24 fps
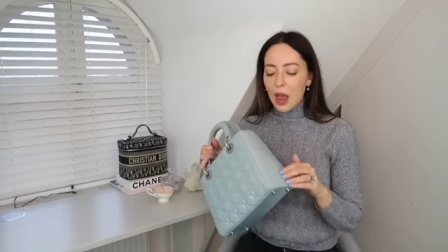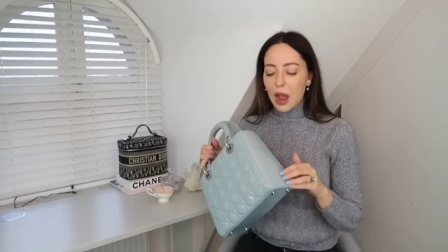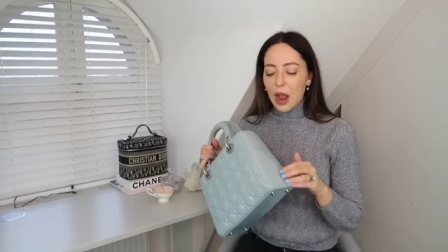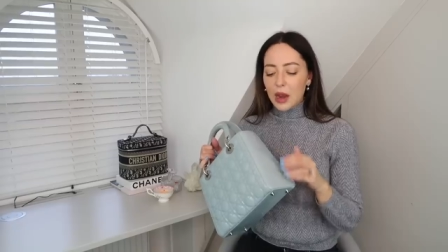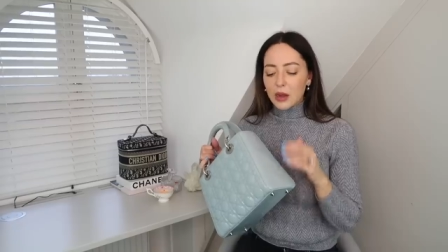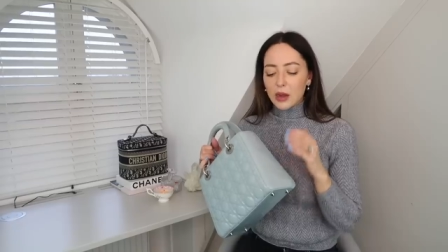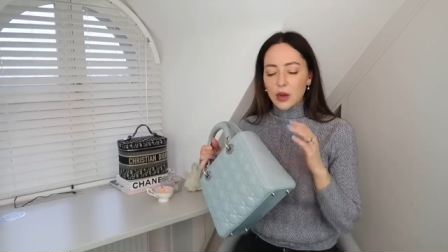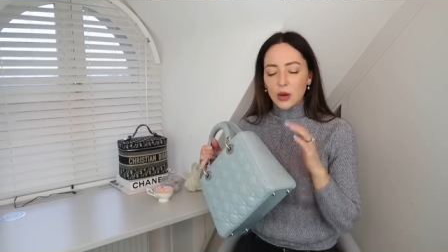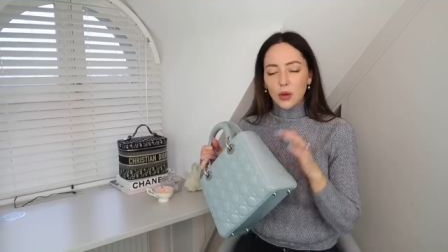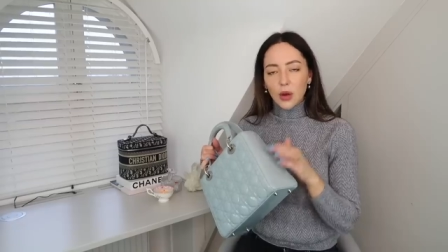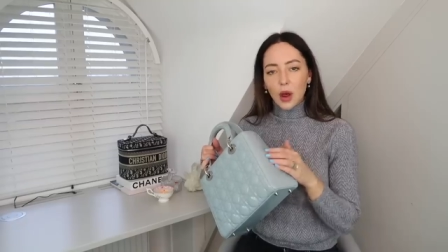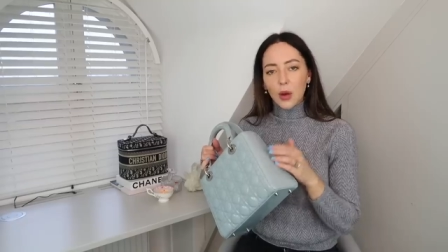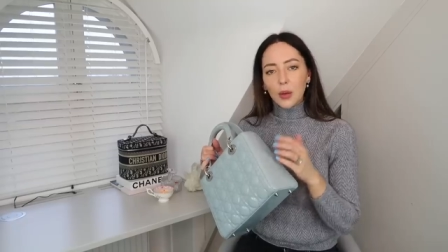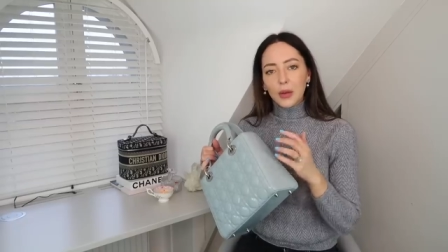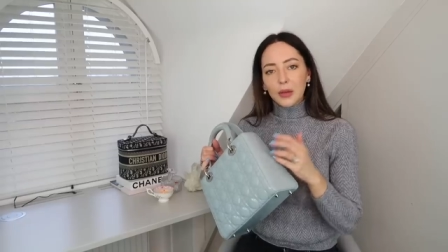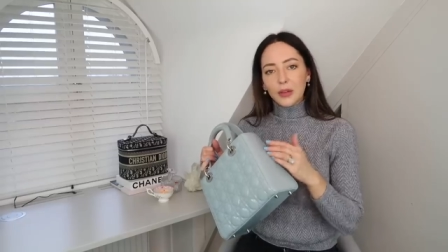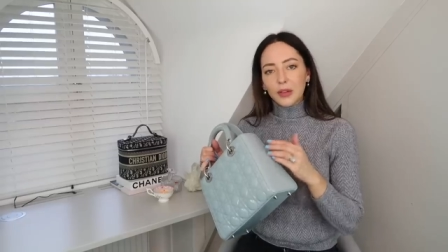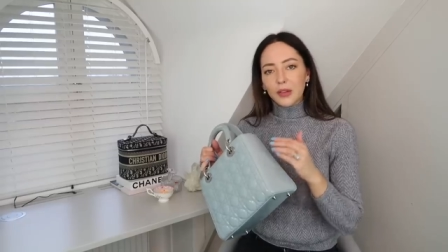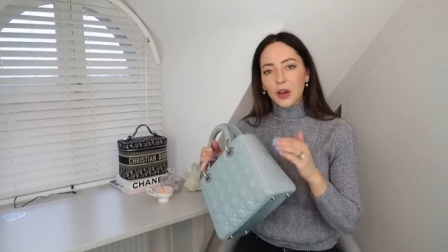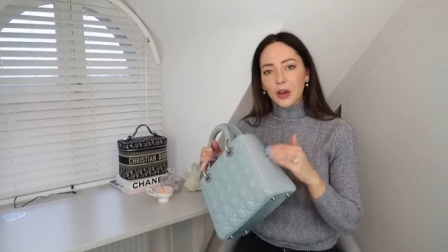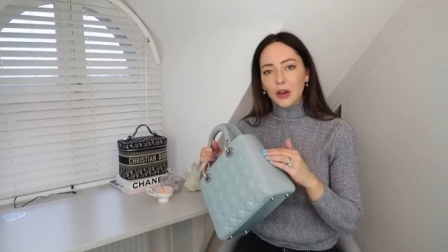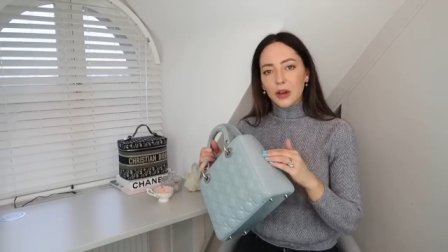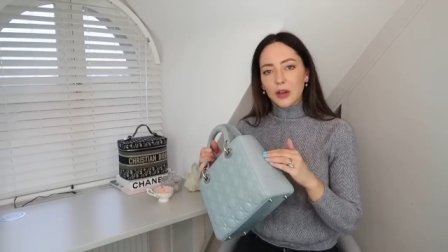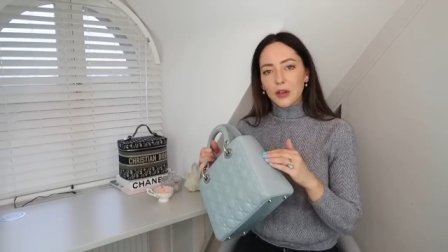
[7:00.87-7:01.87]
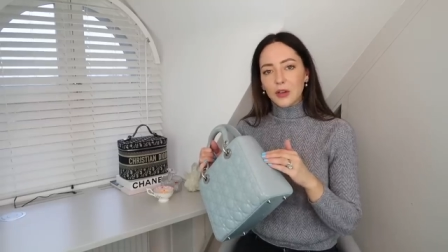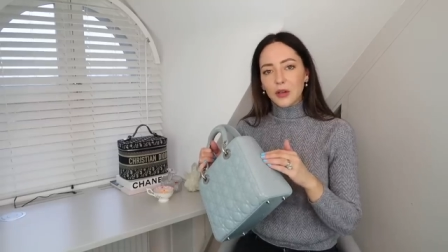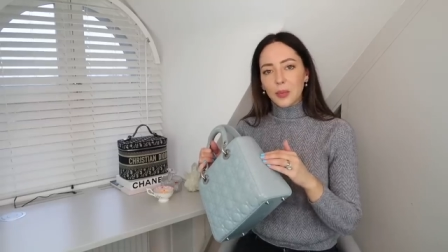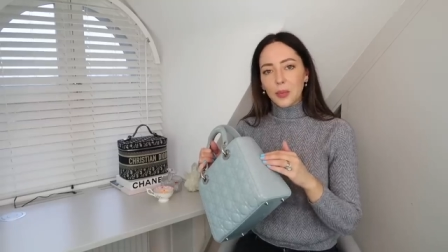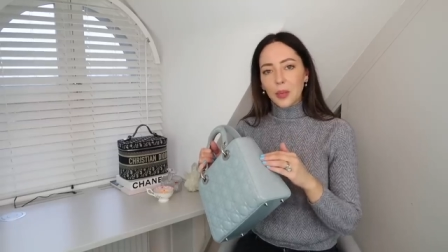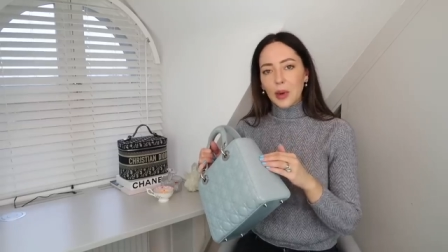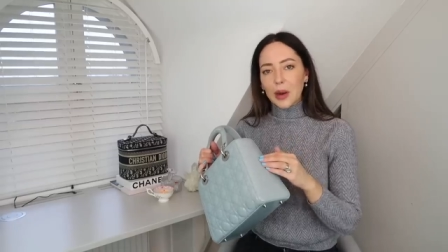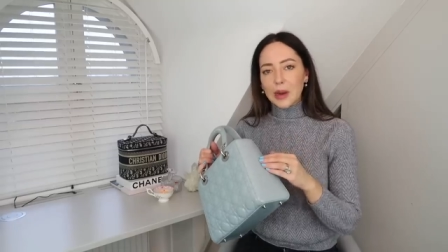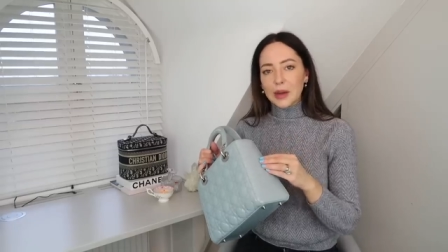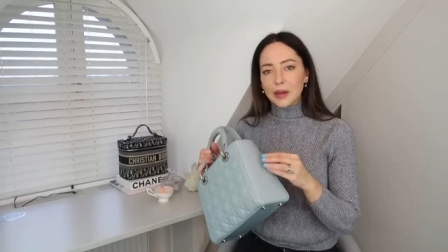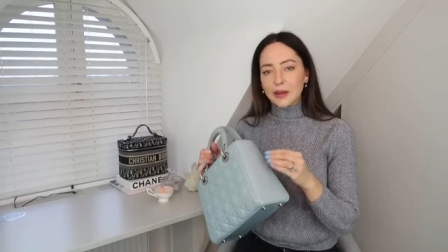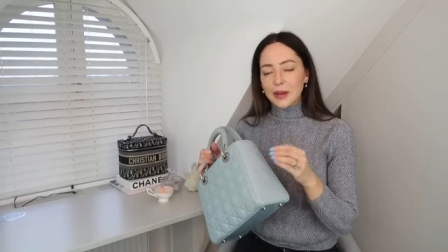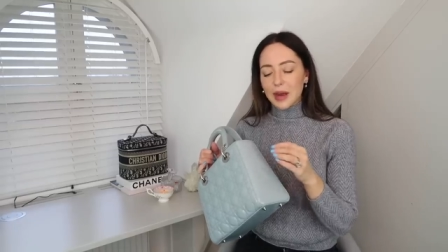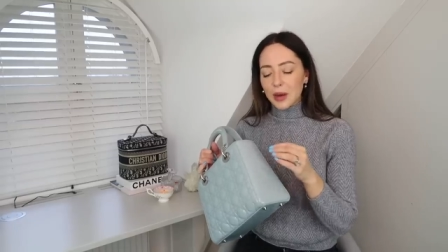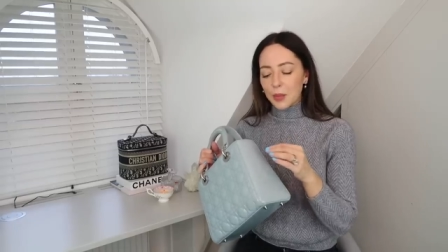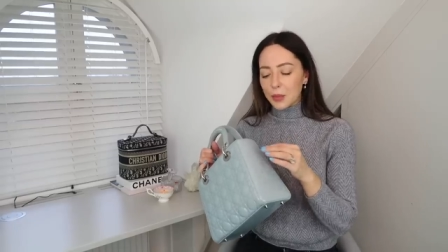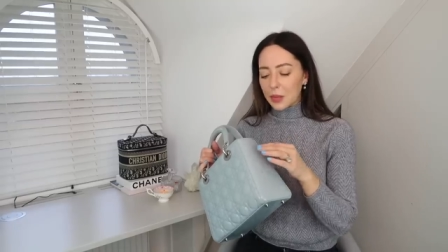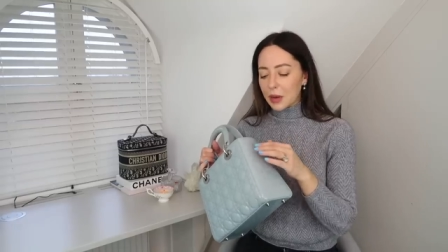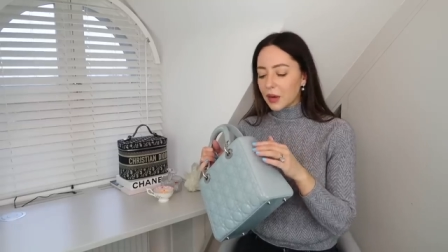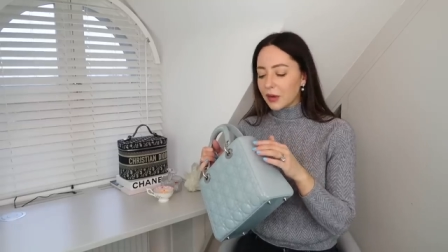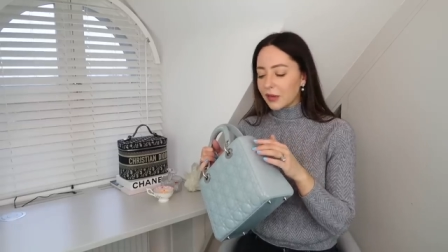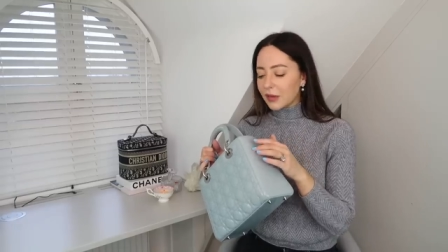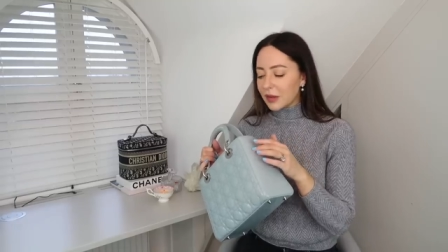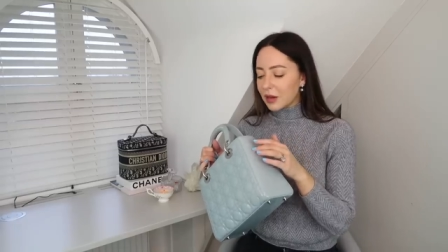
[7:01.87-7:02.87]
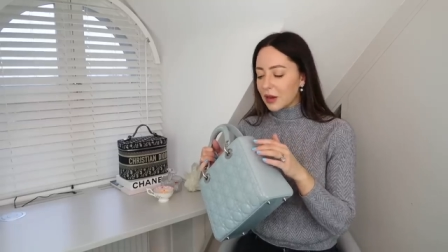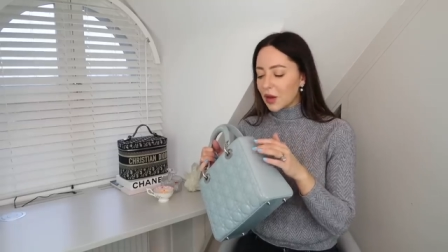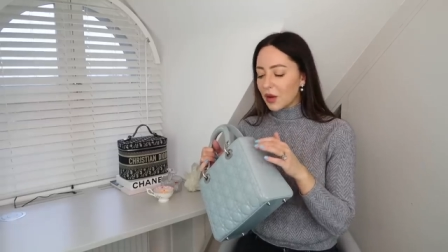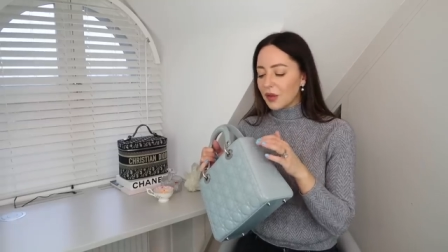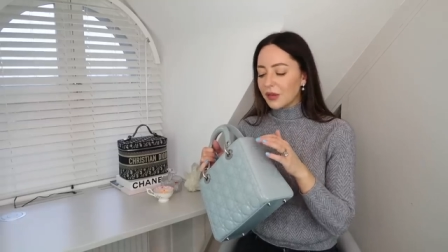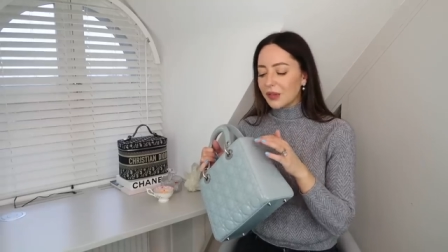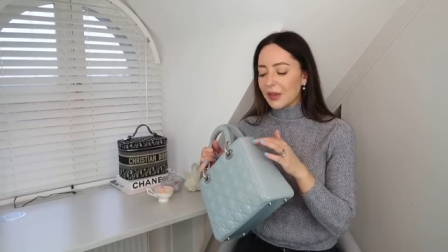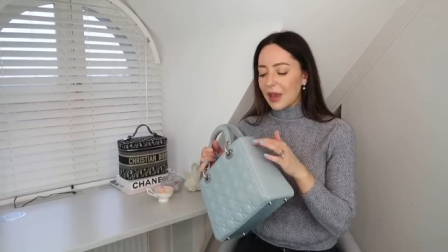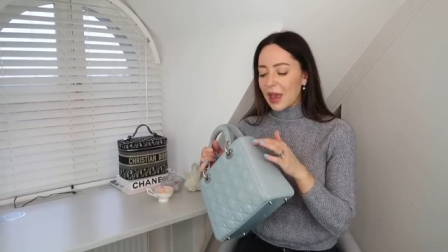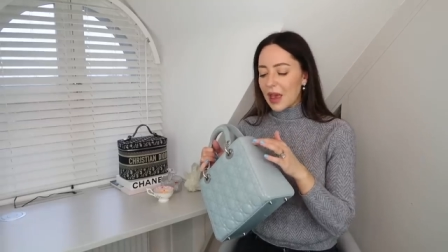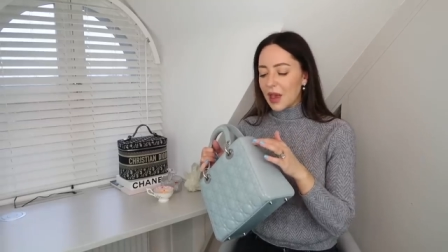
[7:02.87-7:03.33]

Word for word: and you know it started to break down because it goes